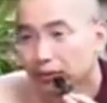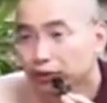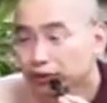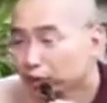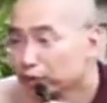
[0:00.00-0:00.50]

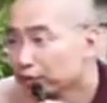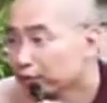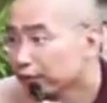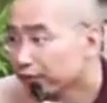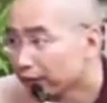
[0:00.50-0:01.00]
You're
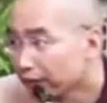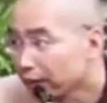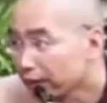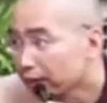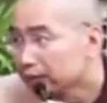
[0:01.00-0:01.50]
responsible for
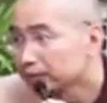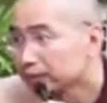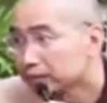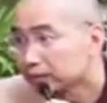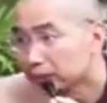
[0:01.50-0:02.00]
your
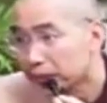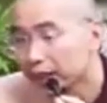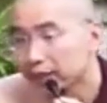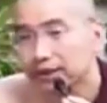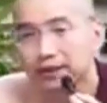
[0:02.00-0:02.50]
own
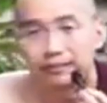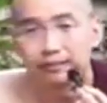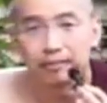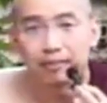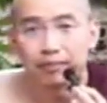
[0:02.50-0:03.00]
grades.